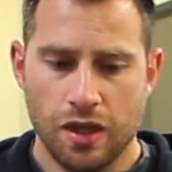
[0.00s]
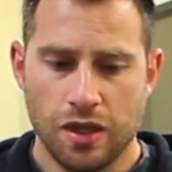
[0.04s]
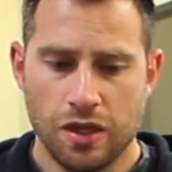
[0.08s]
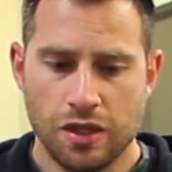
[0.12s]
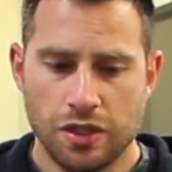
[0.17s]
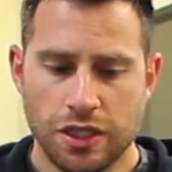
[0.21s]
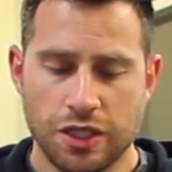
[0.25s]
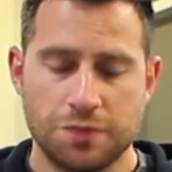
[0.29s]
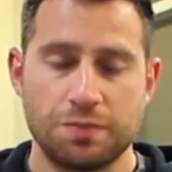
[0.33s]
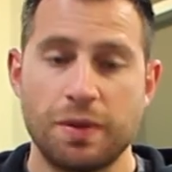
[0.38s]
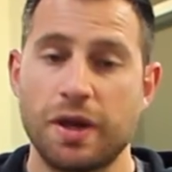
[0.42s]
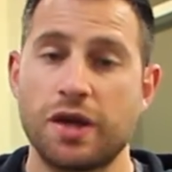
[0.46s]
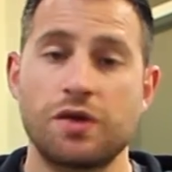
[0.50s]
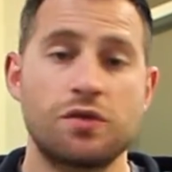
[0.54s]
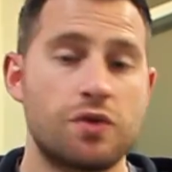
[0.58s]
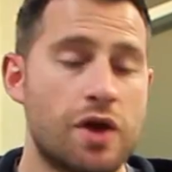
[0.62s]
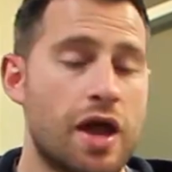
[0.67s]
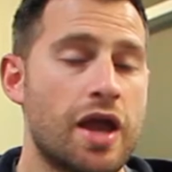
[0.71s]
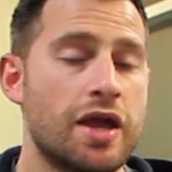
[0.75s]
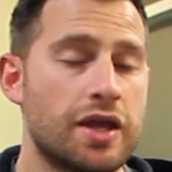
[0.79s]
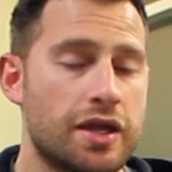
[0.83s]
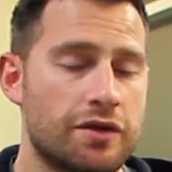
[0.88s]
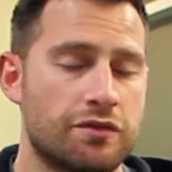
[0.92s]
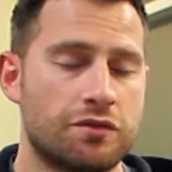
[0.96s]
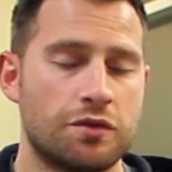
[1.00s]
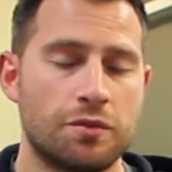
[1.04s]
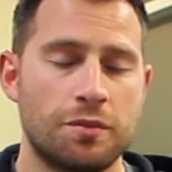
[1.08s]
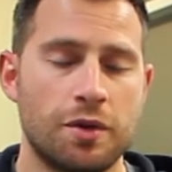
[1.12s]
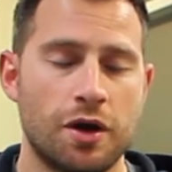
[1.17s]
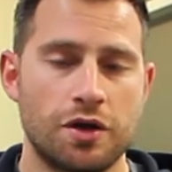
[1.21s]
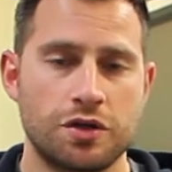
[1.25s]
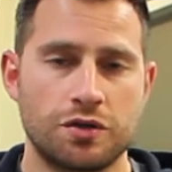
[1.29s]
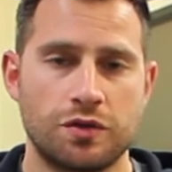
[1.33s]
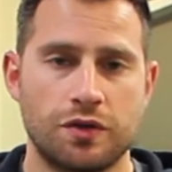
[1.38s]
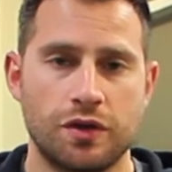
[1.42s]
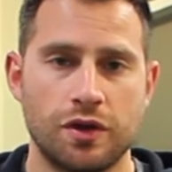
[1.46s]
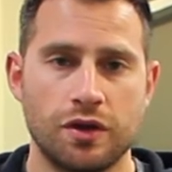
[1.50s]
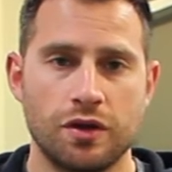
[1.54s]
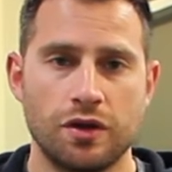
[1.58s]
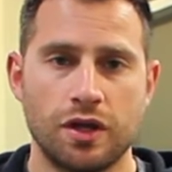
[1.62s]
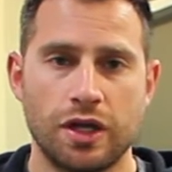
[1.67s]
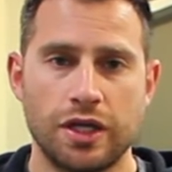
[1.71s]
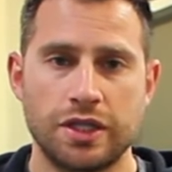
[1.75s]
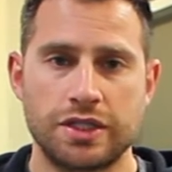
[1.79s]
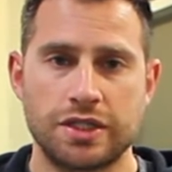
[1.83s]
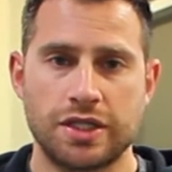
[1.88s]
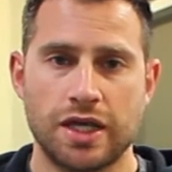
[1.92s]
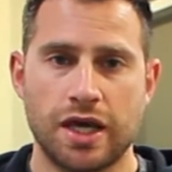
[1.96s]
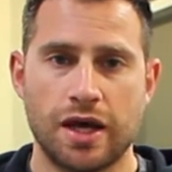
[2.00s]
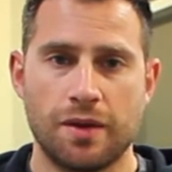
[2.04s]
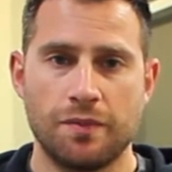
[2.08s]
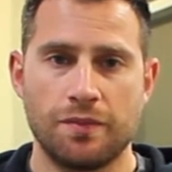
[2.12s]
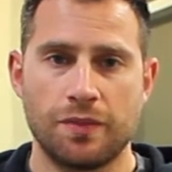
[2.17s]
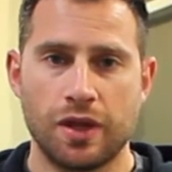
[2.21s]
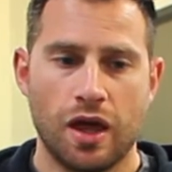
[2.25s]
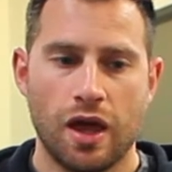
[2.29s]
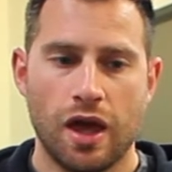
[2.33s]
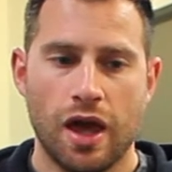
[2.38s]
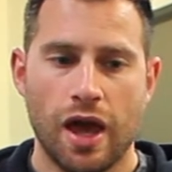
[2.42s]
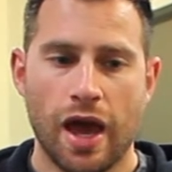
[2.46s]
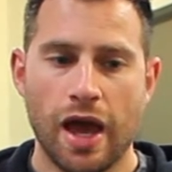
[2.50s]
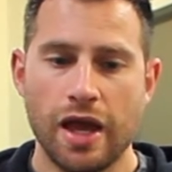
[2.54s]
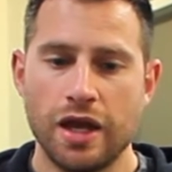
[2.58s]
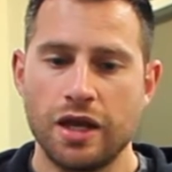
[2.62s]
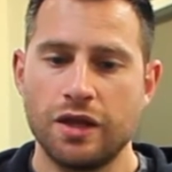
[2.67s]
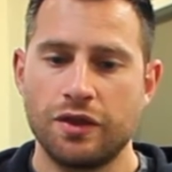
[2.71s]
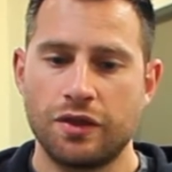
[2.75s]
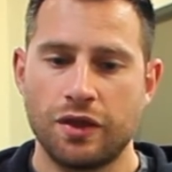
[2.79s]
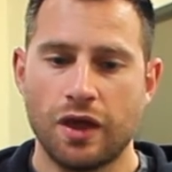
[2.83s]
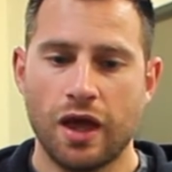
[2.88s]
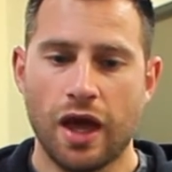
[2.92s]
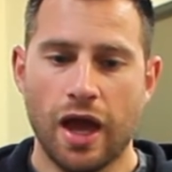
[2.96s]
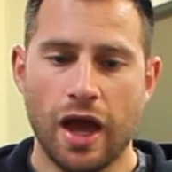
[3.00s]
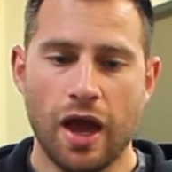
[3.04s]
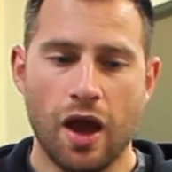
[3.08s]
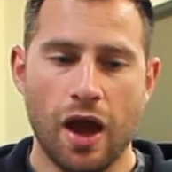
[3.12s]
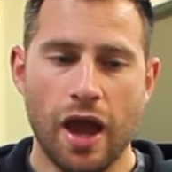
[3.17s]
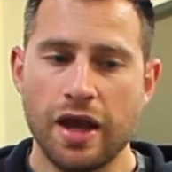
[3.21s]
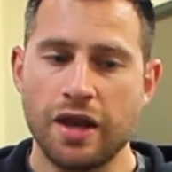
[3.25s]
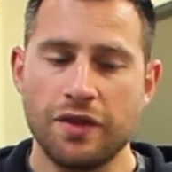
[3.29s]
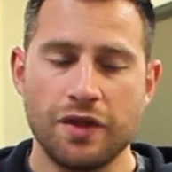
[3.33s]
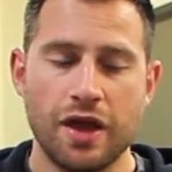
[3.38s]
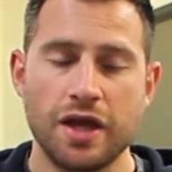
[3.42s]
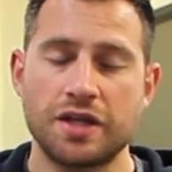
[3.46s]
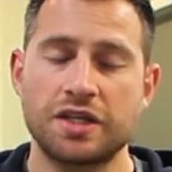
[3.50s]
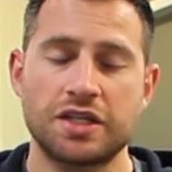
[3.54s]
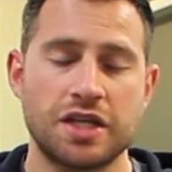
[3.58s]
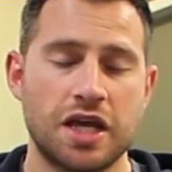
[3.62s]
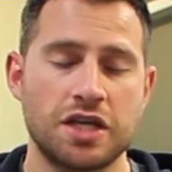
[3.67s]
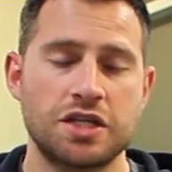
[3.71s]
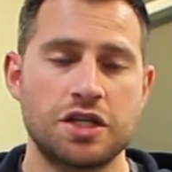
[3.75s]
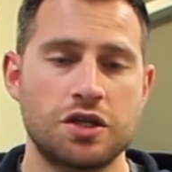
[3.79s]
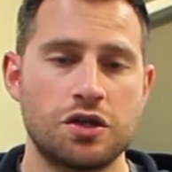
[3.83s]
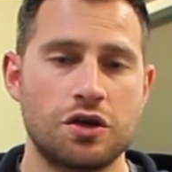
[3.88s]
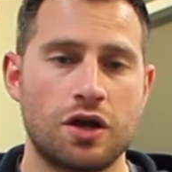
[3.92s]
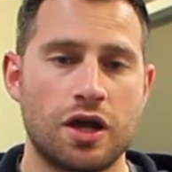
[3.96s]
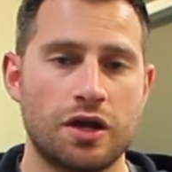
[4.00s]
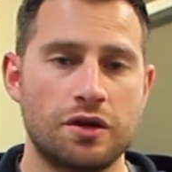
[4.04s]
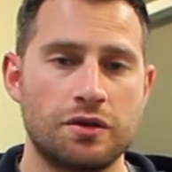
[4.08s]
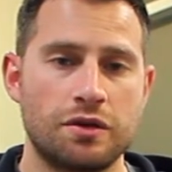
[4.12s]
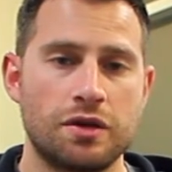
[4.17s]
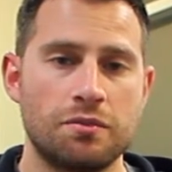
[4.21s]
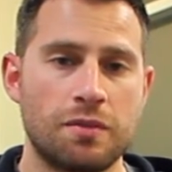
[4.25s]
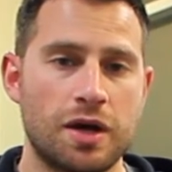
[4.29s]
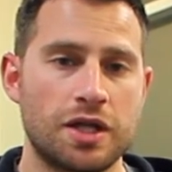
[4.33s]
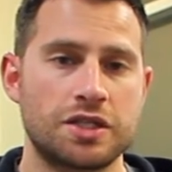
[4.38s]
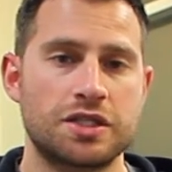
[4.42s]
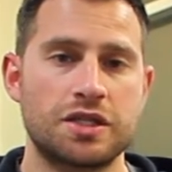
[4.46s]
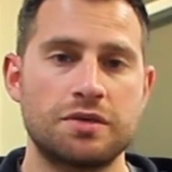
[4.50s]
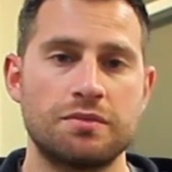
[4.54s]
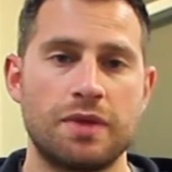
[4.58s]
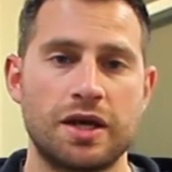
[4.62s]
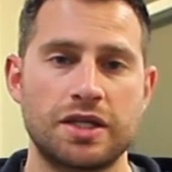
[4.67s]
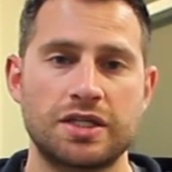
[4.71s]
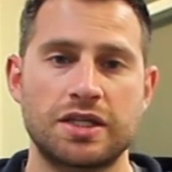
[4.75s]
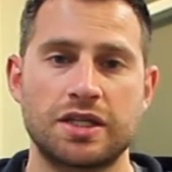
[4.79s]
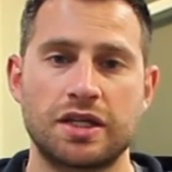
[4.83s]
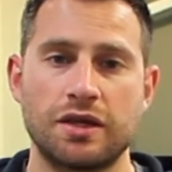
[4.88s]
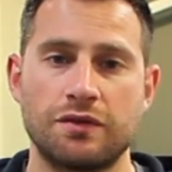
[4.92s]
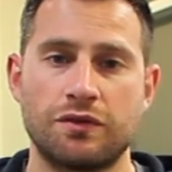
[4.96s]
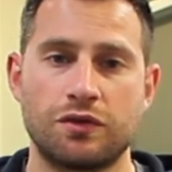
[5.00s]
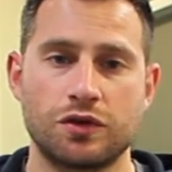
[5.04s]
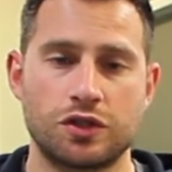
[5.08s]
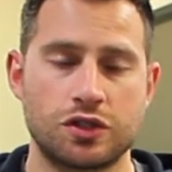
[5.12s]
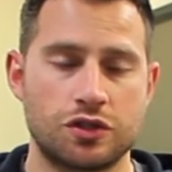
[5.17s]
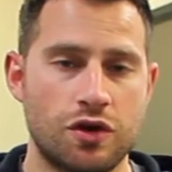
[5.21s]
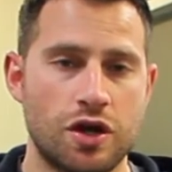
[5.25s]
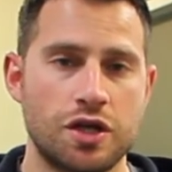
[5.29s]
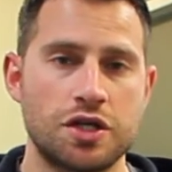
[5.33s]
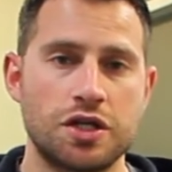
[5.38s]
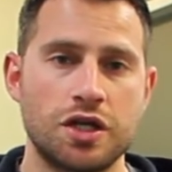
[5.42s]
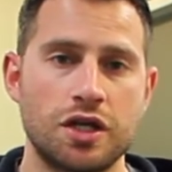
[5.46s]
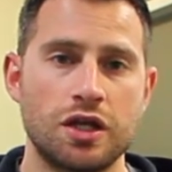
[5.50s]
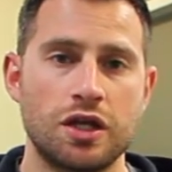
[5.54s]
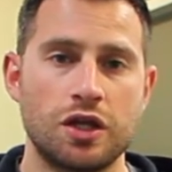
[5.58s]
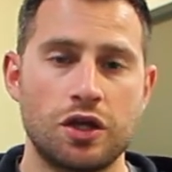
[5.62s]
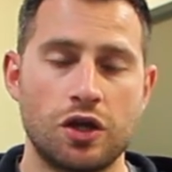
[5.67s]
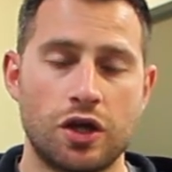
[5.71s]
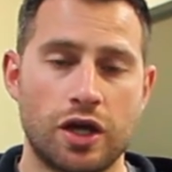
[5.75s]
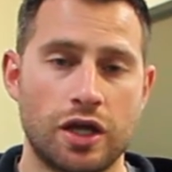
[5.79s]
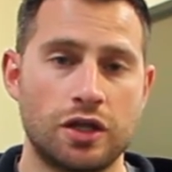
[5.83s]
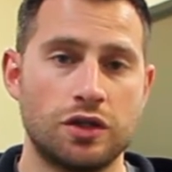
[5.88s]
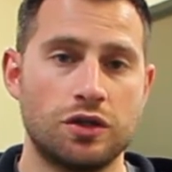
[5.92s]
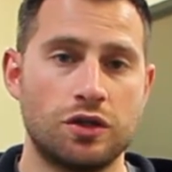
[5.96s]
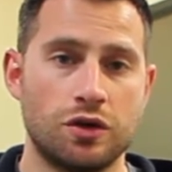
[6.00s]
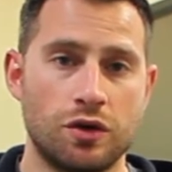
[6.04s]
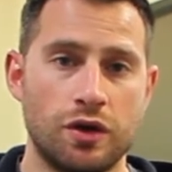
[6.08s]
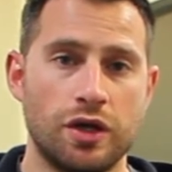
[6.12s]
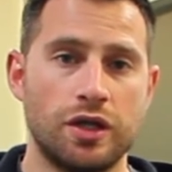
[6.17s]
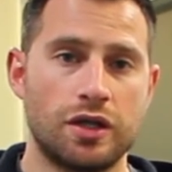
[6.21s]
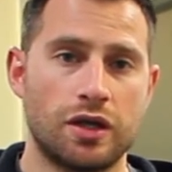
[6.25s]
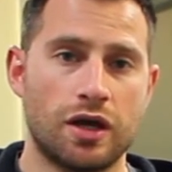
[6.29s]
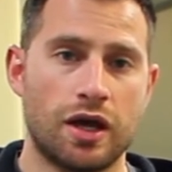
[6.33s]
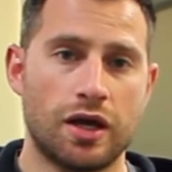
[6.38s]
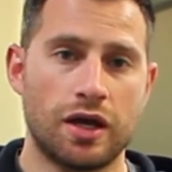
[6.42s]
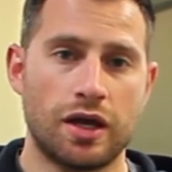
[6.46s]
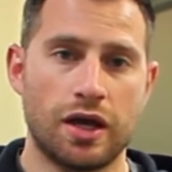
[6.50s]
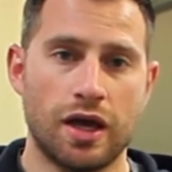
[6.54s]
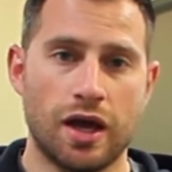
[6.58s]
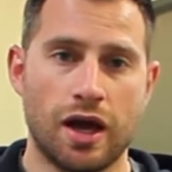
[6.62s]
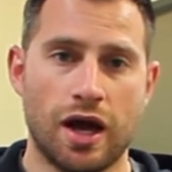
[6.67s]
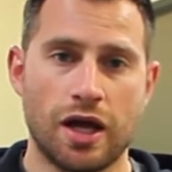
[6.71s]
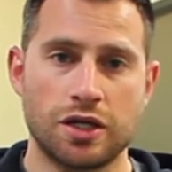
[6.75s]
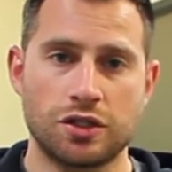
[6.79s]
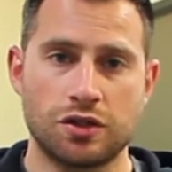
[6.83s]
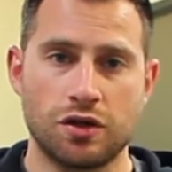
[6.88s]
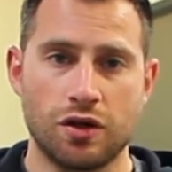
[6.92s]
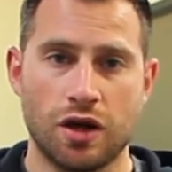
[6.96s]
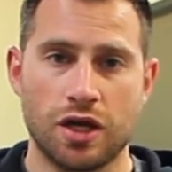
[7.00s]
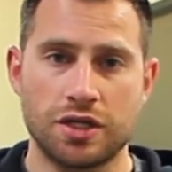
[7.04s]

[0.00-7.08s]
just be creative, to be honest with you. It's any exercise that you can imagine basically for stretching, you can do it, as long